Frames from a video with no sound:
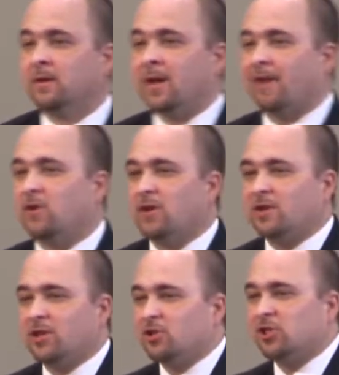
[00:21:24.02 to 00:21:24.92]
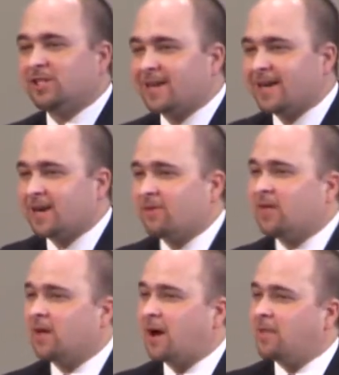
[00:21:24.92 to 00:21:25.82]
Have you, do you see
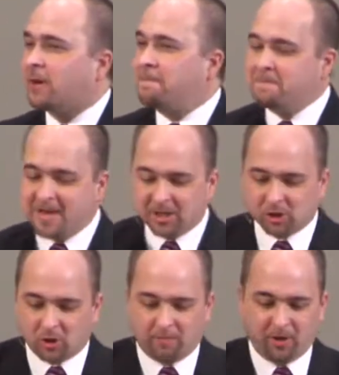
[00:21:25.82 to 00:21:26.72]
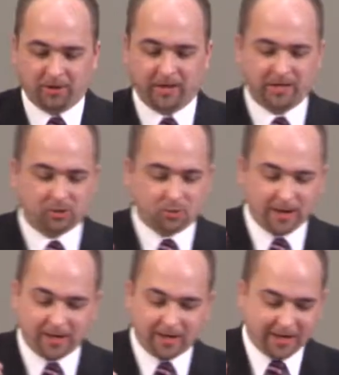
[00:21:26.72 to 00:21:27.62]
the, the miserableness?
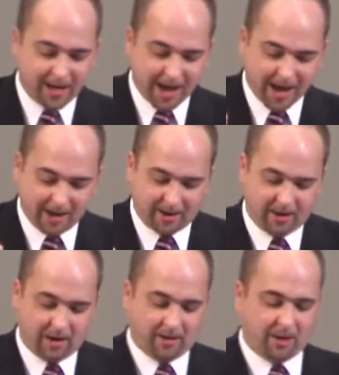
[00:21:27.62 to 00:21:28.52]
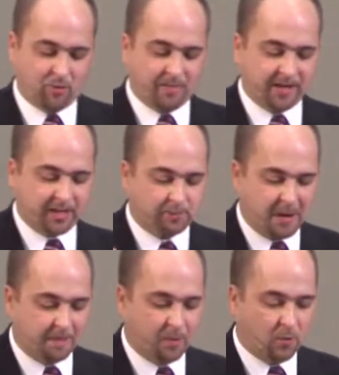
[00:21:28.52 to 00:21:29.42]
Read it again. That when these
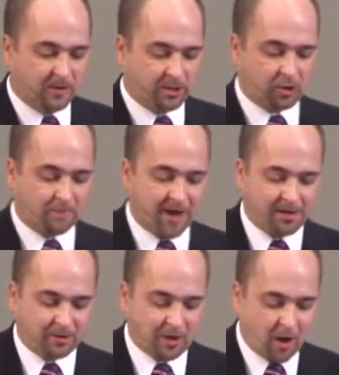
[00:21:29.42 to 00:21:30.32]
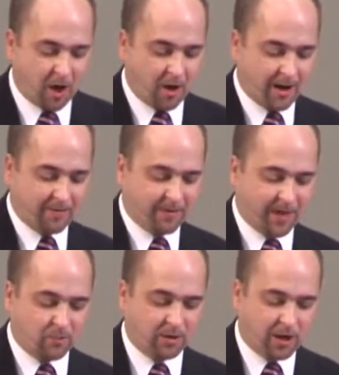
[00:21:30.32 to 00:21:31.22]
people would disobey the law and that
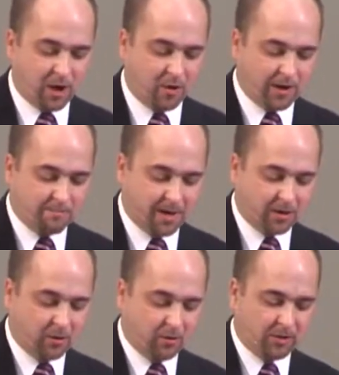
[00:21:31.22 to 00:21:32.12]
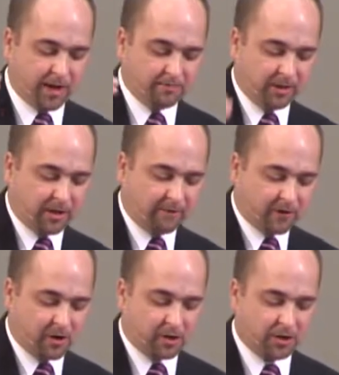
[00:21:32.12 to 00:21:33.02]
they would go and mingle with
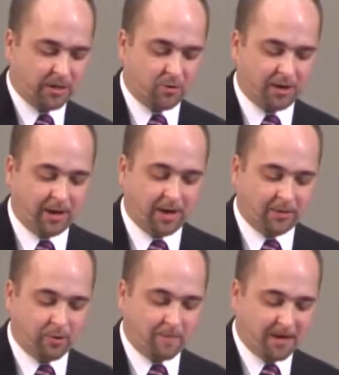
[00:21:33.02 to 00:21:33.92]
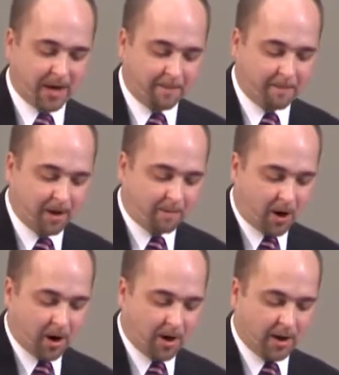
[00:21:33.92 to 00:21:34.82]
unbelievers and they would, they would become
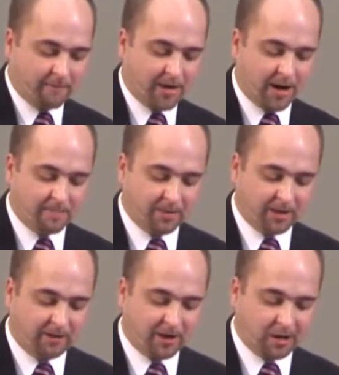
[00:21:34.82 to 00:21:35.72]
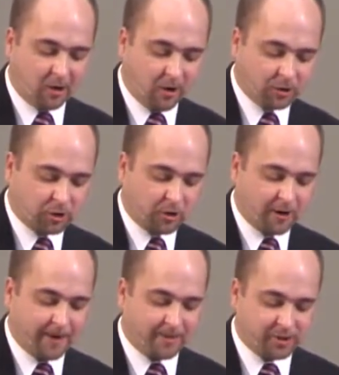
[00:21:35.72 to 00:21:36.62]
part of the unbelieving culture
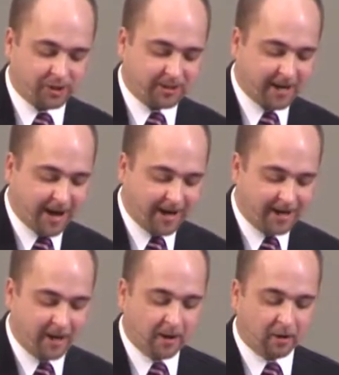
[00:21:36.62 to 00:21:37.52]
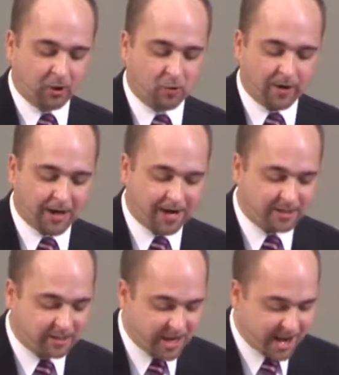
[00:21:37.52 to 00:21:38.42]
and their society, look what God
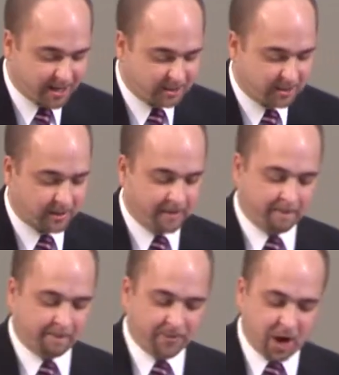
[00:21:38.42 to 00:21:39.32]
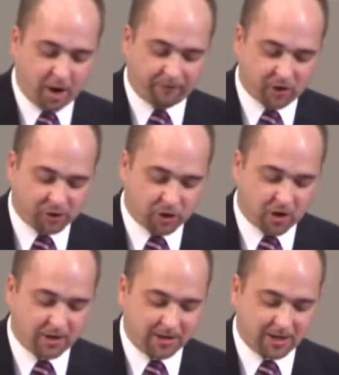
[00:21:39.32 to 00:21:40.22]
says. Know for
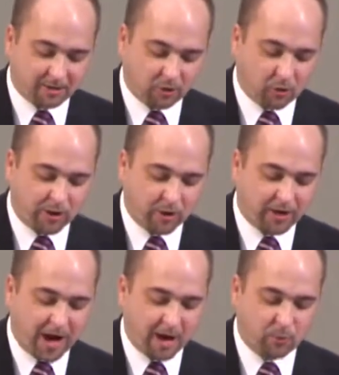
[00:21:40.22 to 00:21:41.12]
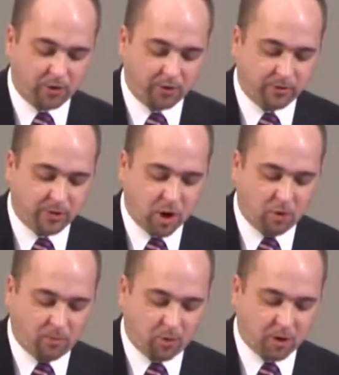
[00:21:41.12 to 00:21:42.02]
certainty that the Lord your God will no
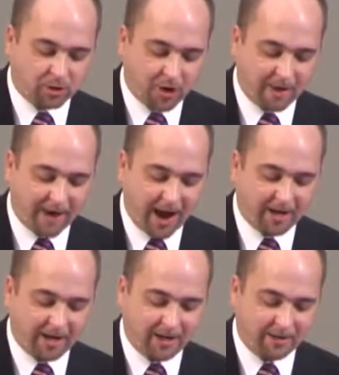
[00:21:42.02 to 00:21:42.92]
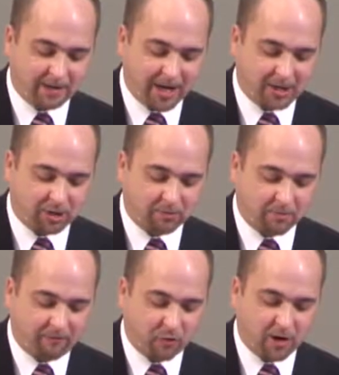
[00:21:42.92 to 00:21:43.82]
more drive out any of these nations from
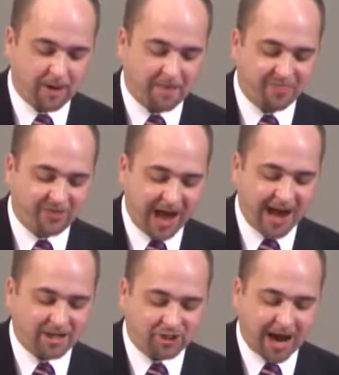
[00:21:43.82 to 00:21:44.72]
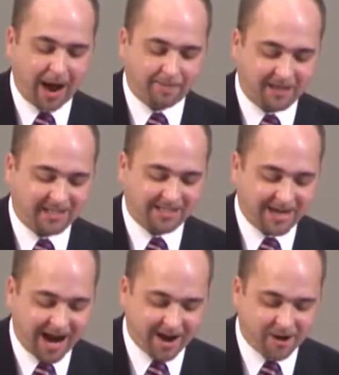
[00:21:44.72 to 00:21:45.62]
before you, but they shall be
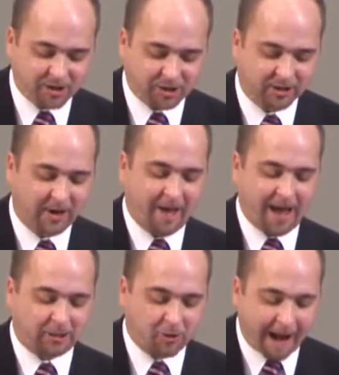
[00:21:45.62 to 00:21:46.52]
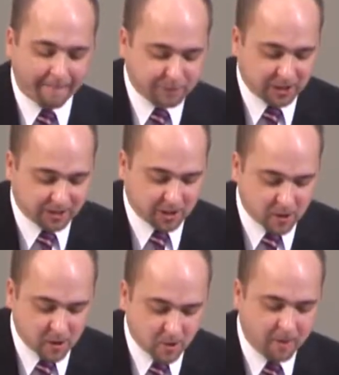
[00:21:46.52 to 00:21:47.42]
snares and traps unto
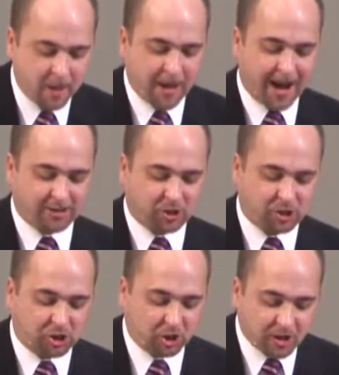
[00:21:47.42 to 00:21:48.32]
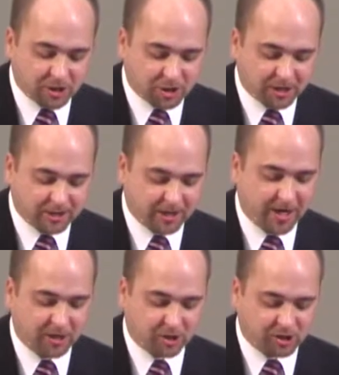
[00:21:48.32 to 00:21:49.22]
you and scourges
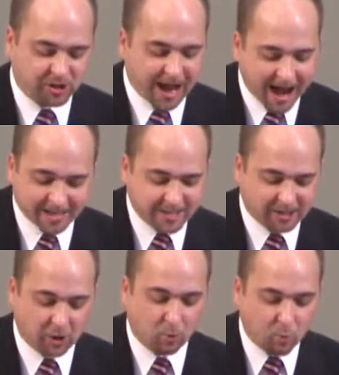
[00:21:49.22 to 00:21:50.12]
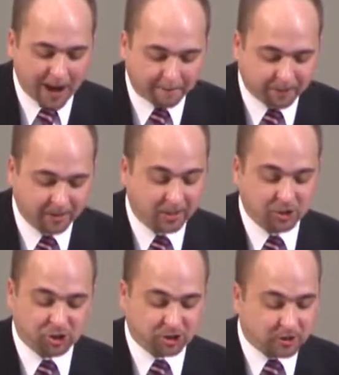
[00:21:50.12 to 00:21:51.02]
in your sides. That's a whip
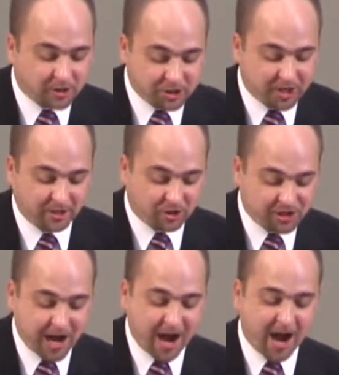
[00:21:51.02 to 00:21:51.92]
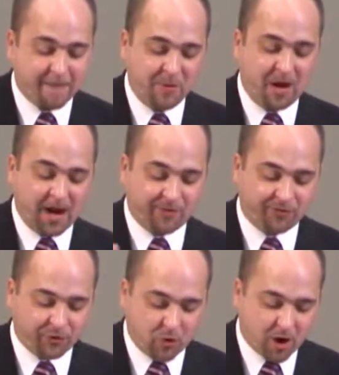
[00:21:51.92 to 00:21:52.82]
scourging your side, and
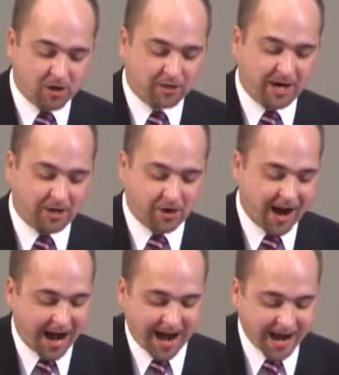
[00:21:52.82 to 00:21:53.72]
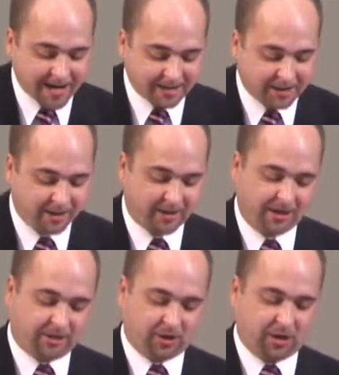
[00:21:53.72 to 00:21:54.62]
thorns in your eyes,
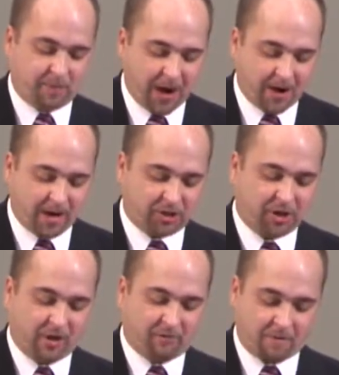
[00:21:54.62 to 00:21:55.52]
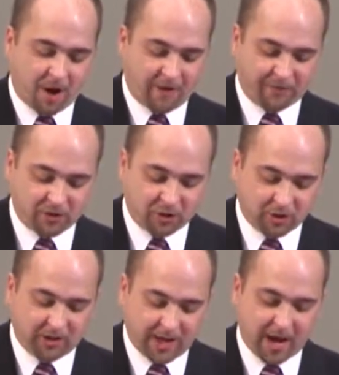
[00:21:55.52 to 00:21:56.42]
until you perish from off this
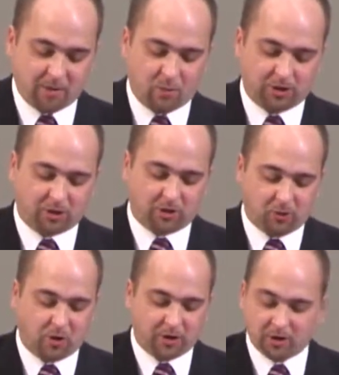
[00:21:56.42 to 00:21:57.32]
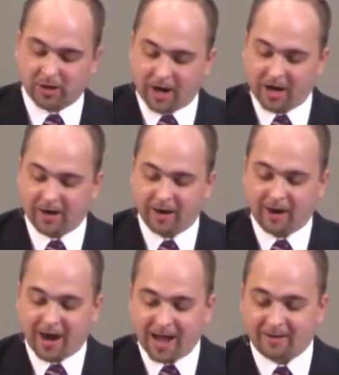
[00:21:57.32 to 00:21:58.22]
good land which the Lord your God
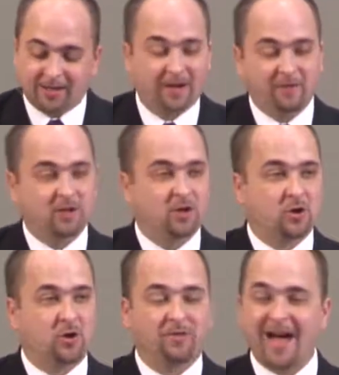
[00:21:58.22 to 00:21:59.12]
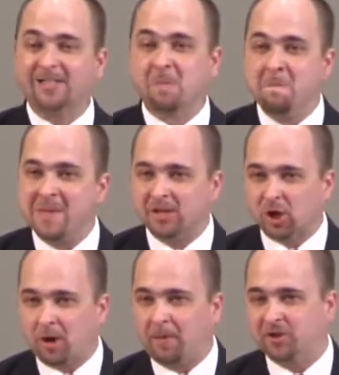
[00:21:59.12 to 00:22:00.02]
hath given you. That's
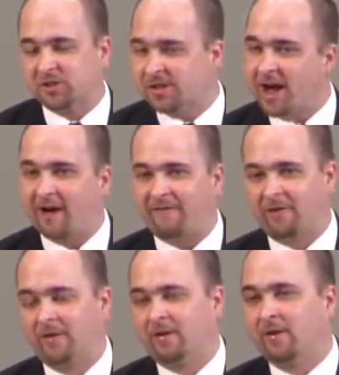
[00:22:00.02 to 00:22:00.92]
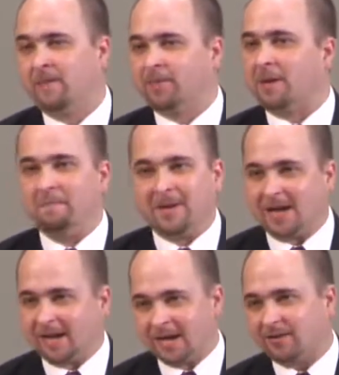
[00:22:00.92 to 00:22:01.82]
miserable stuff.
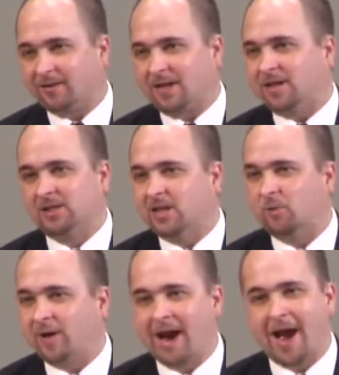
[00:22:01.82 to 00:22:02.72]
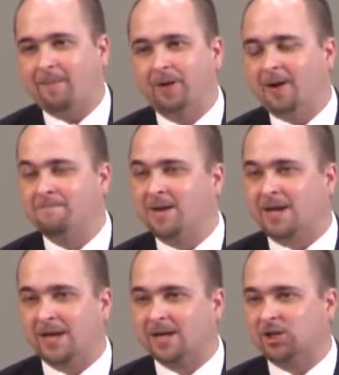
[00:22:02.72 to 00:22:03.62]
Immediate things that would happen,
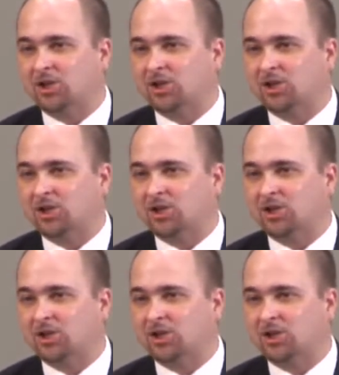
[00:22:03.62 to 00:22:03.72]
immediate